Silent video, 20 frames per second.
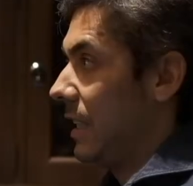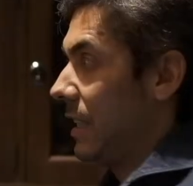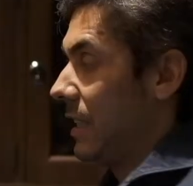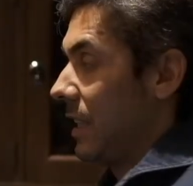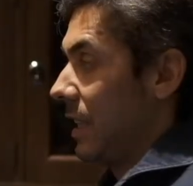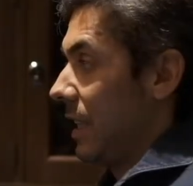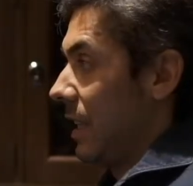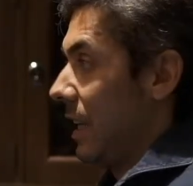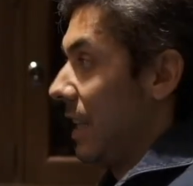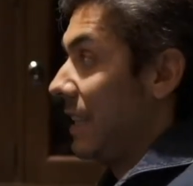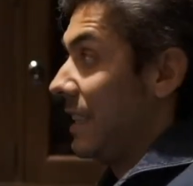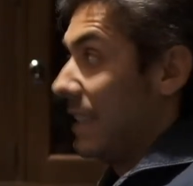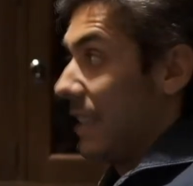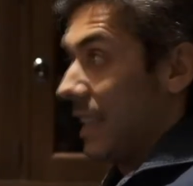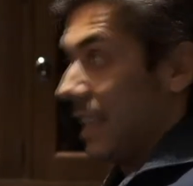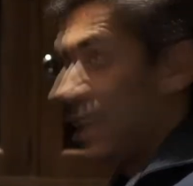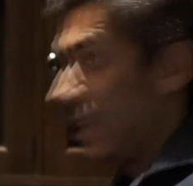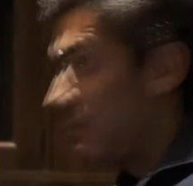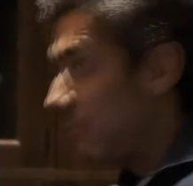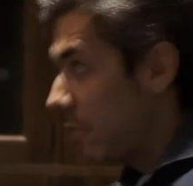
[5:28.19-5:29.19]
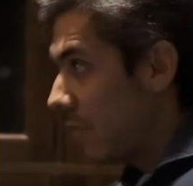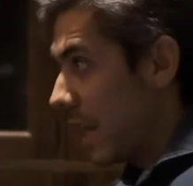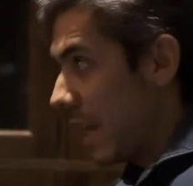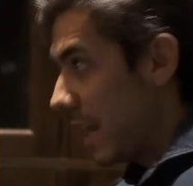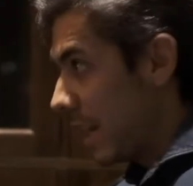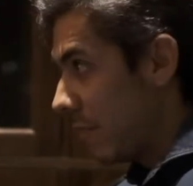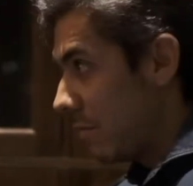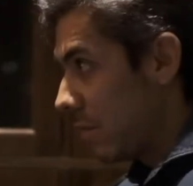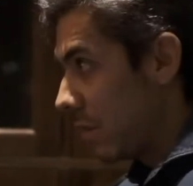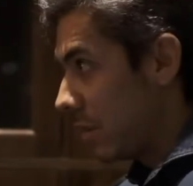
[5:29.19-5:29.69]
the key for any
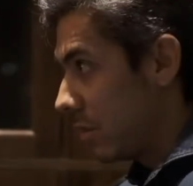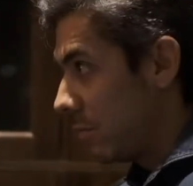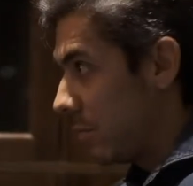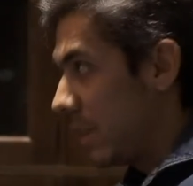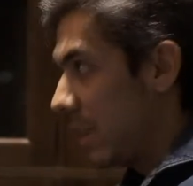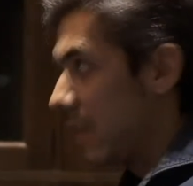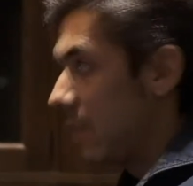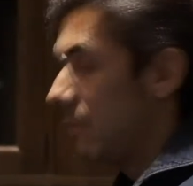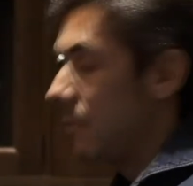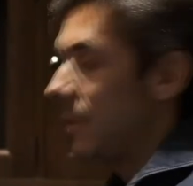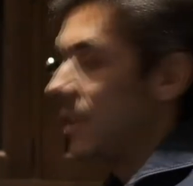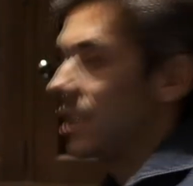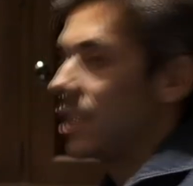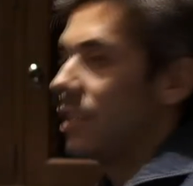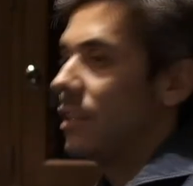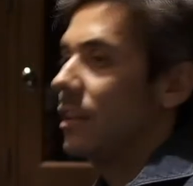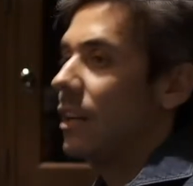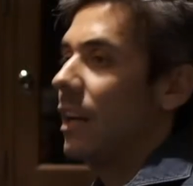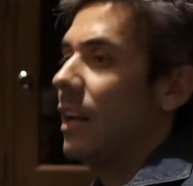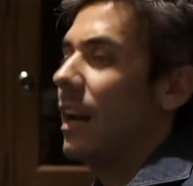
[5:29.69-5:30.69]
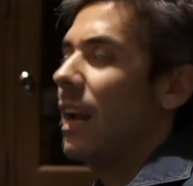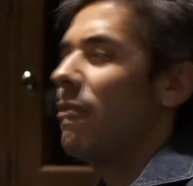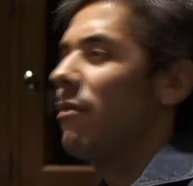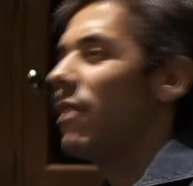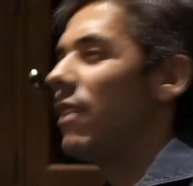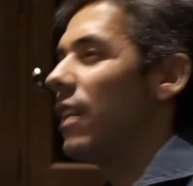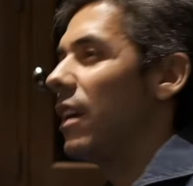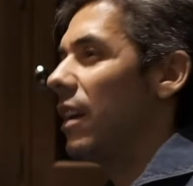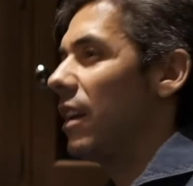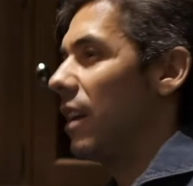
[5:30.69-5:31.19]
brand to become omnichannel, and
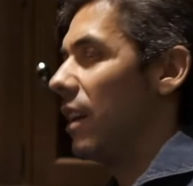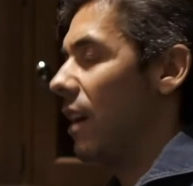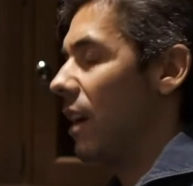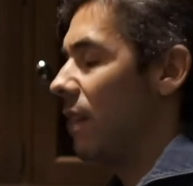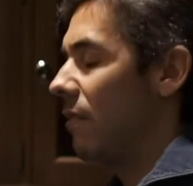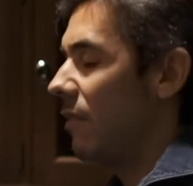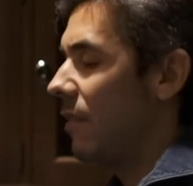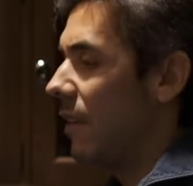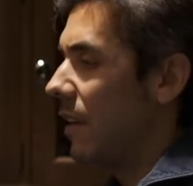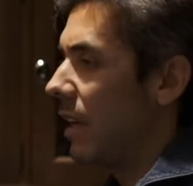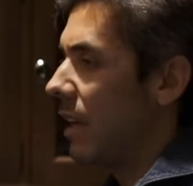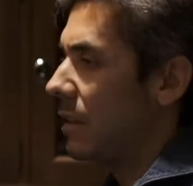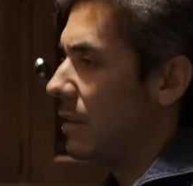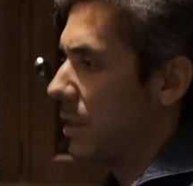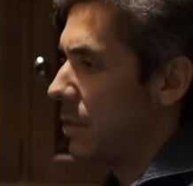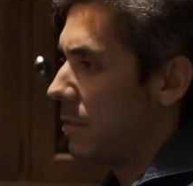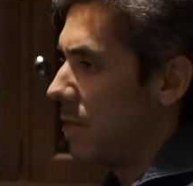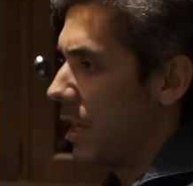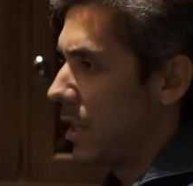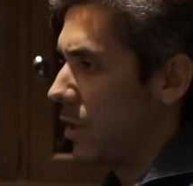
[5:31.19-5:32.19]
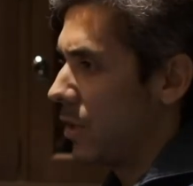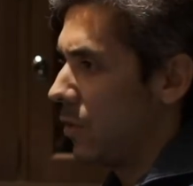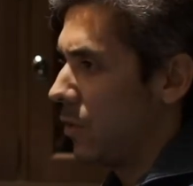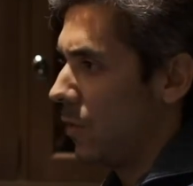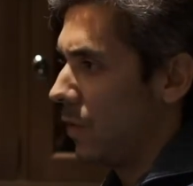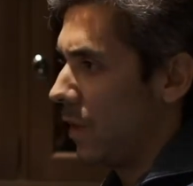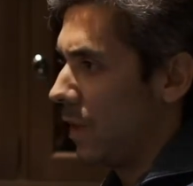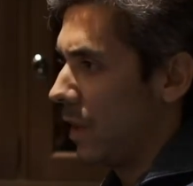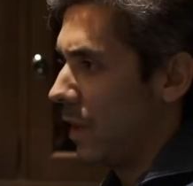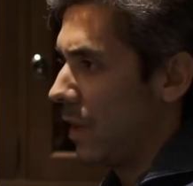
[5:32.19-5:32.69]
everything comes back to
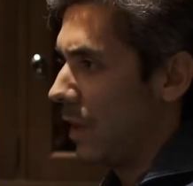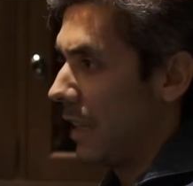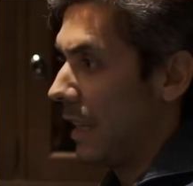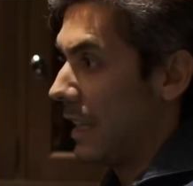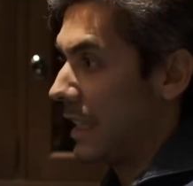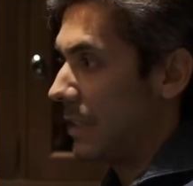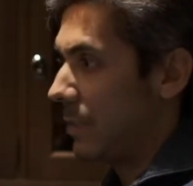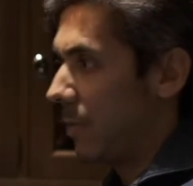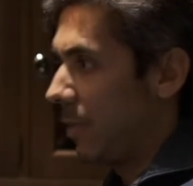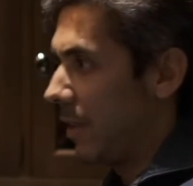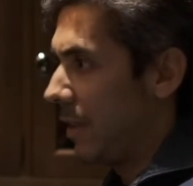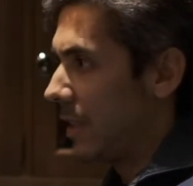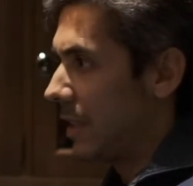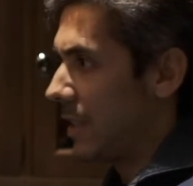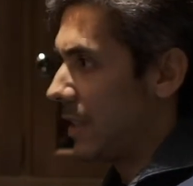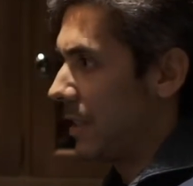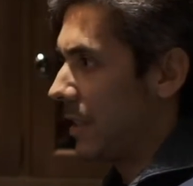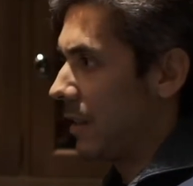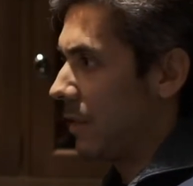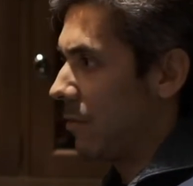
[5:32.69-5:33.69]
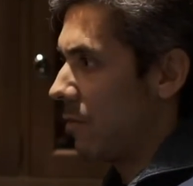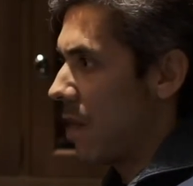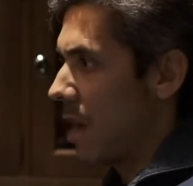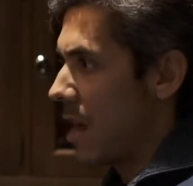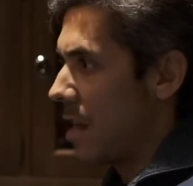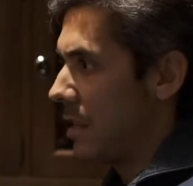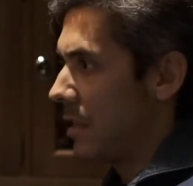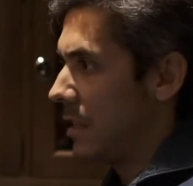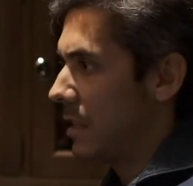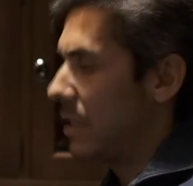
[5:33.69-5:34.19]
the experience that the
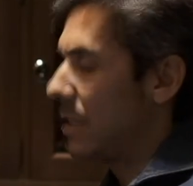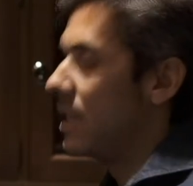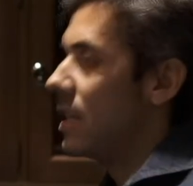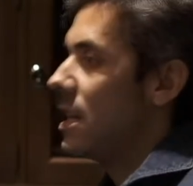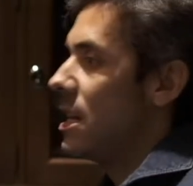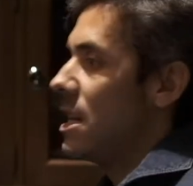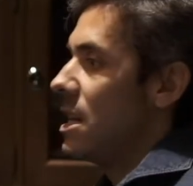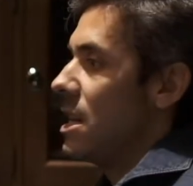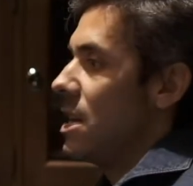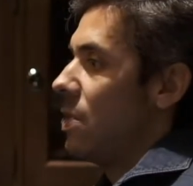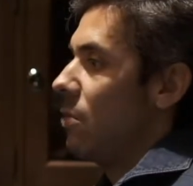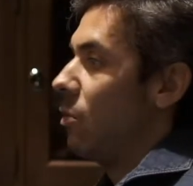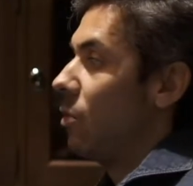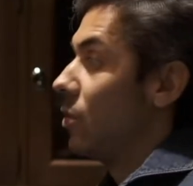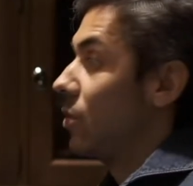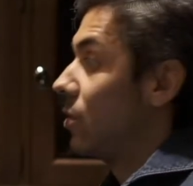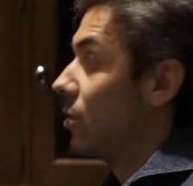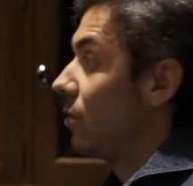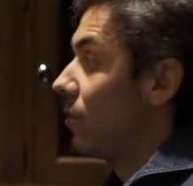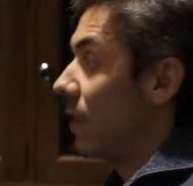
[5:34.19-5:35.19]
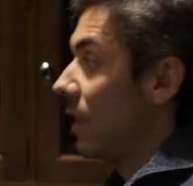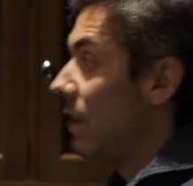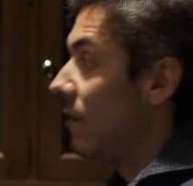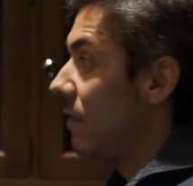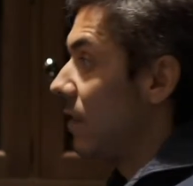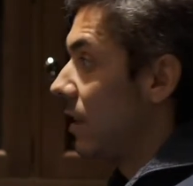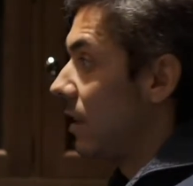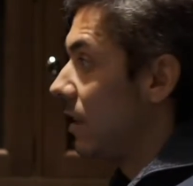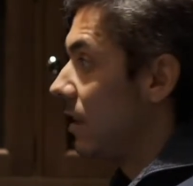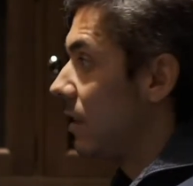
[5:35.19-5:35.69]
brand wants to
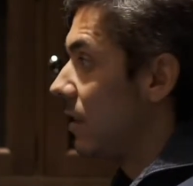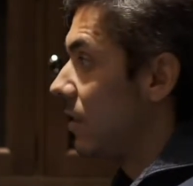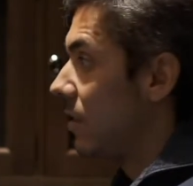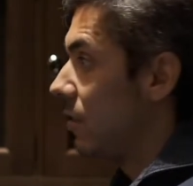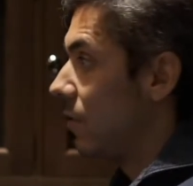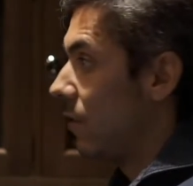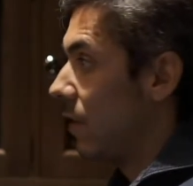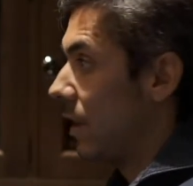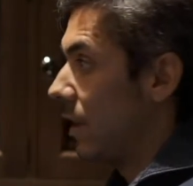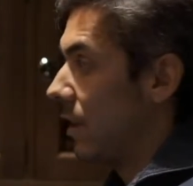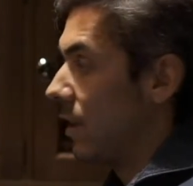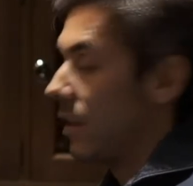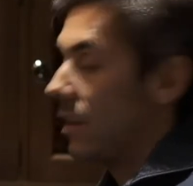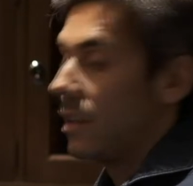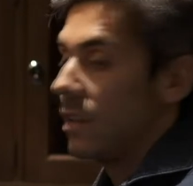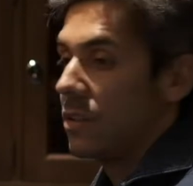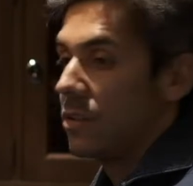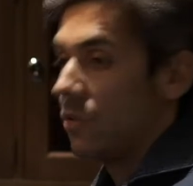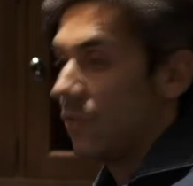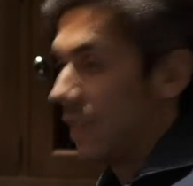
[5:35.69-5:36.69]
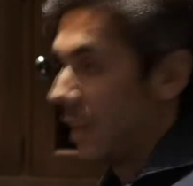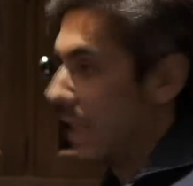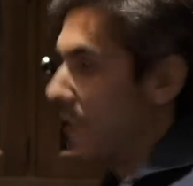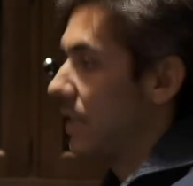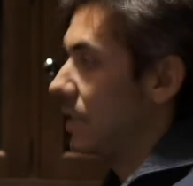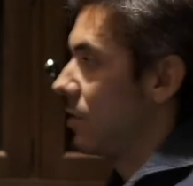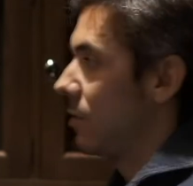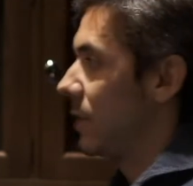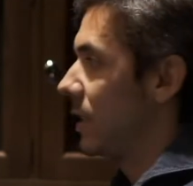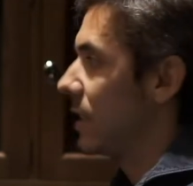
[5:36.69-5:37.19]
deliver to the
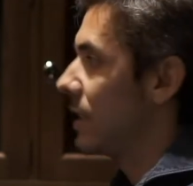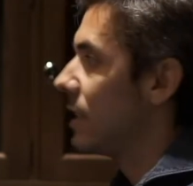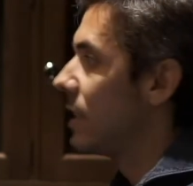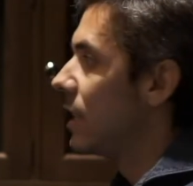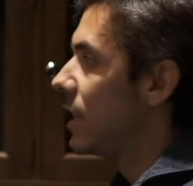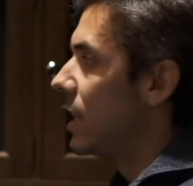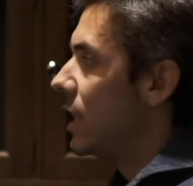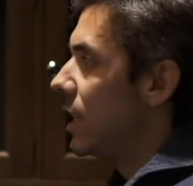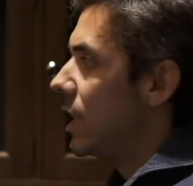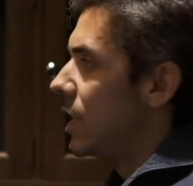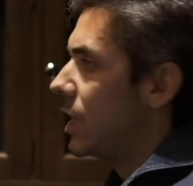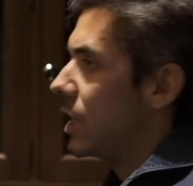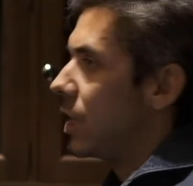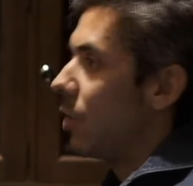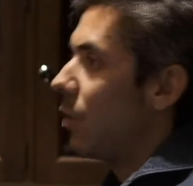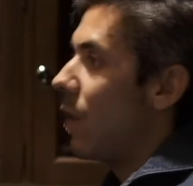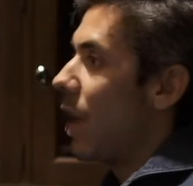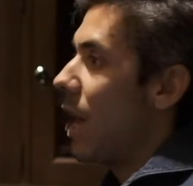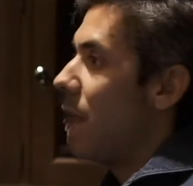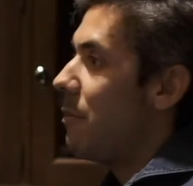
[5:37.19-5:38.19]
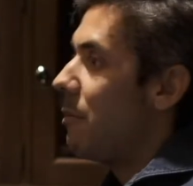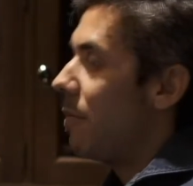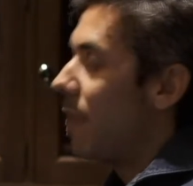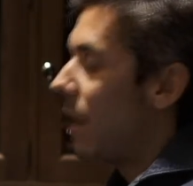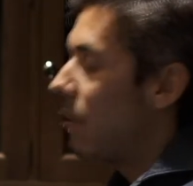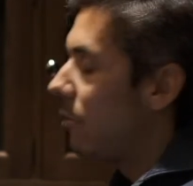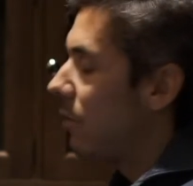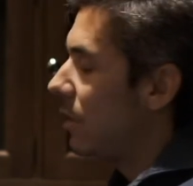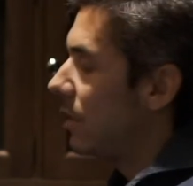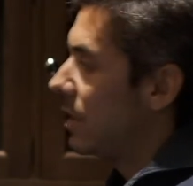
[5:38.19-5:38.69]
customers. So
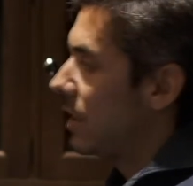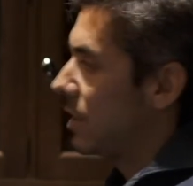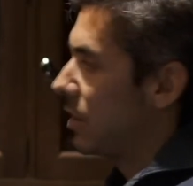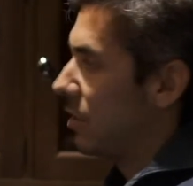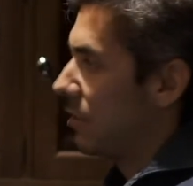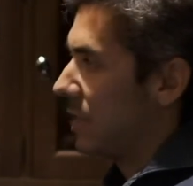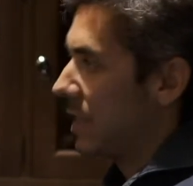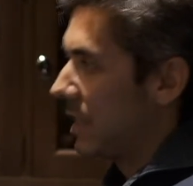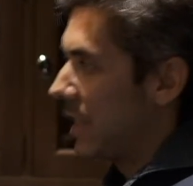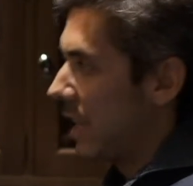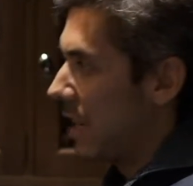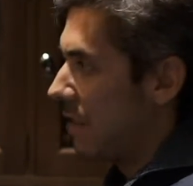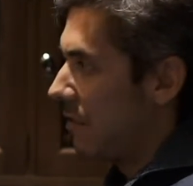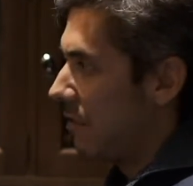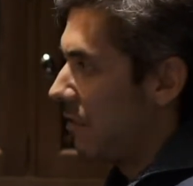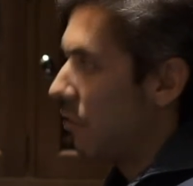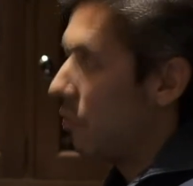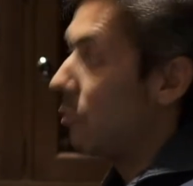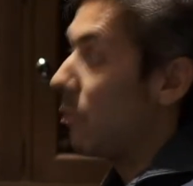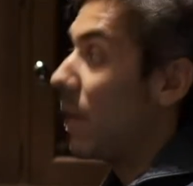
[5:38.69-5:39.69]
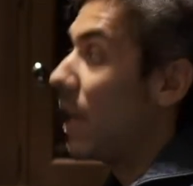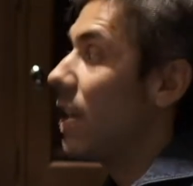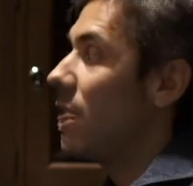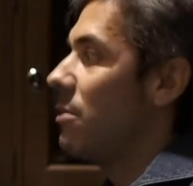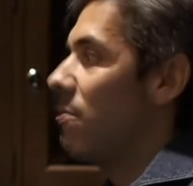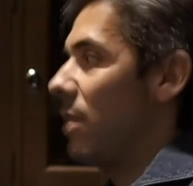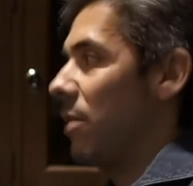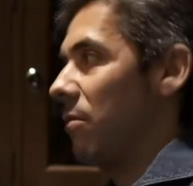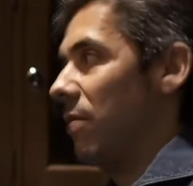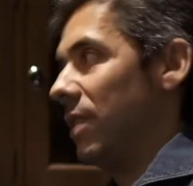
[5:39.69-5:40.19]
empowering the store staff, or by
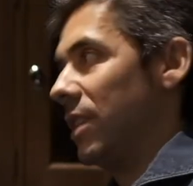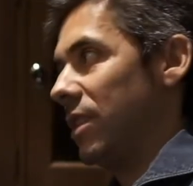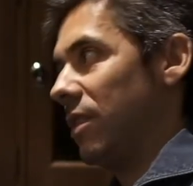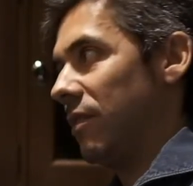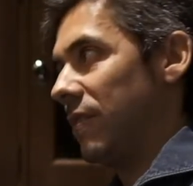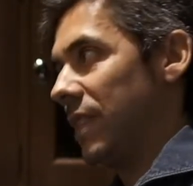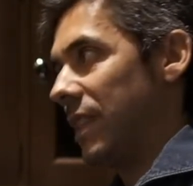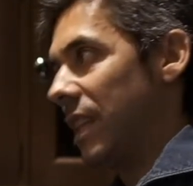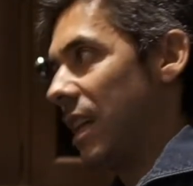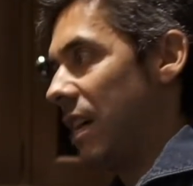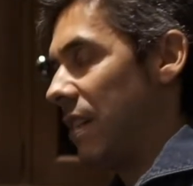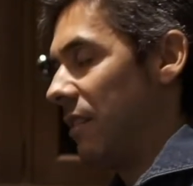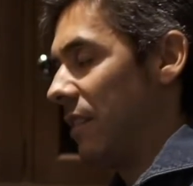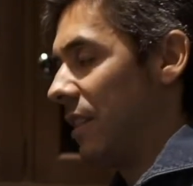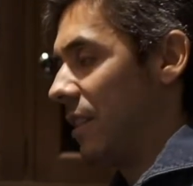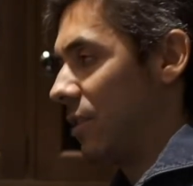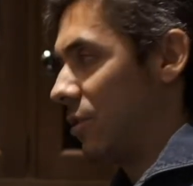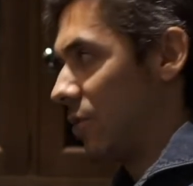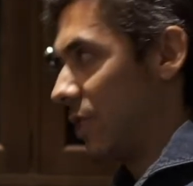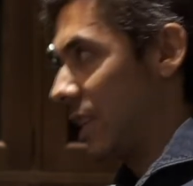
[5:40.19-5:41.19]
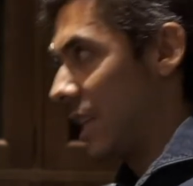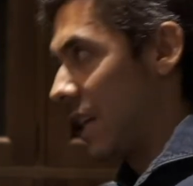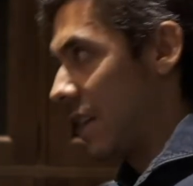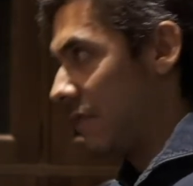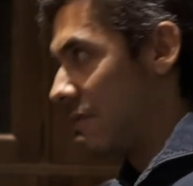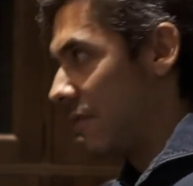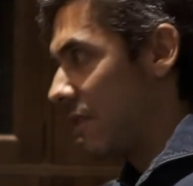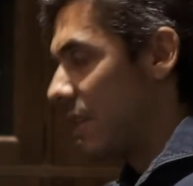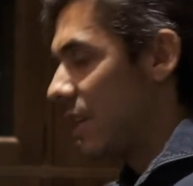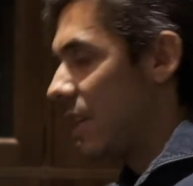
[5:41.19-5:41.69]
empowering the store staff,